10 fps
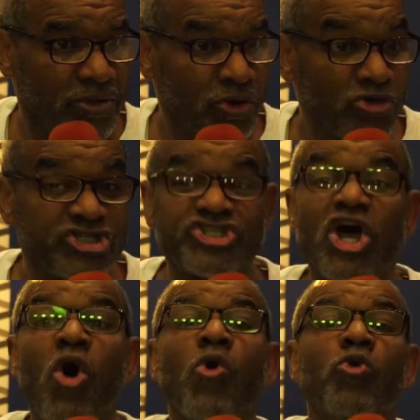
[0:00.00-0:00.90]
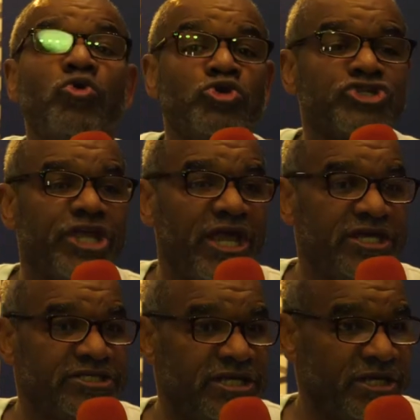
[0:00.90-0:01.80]
Your soul
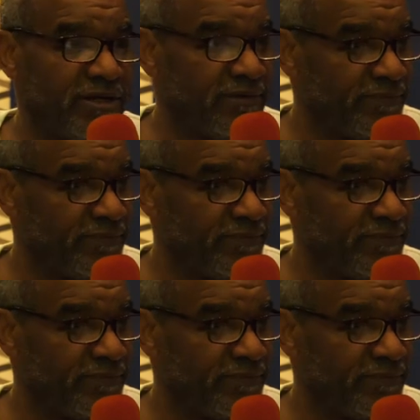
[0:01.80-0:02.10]
stays here.